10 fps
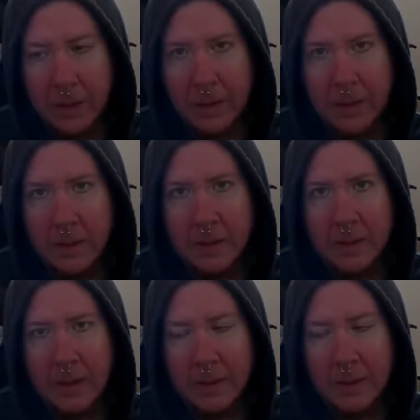
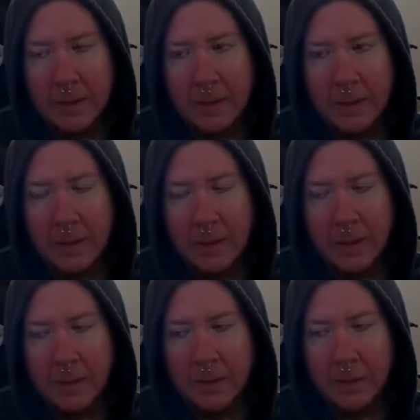Yes,
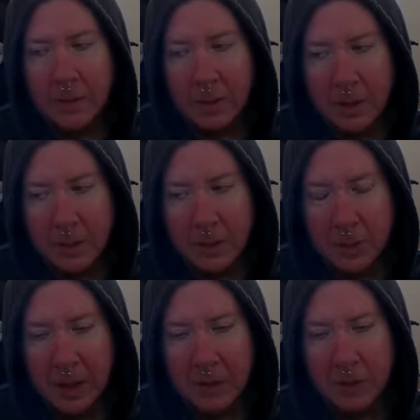certain types of pain you
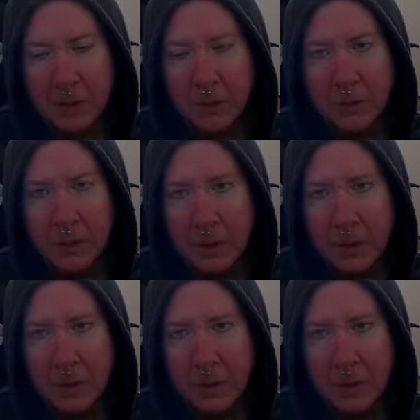still feel,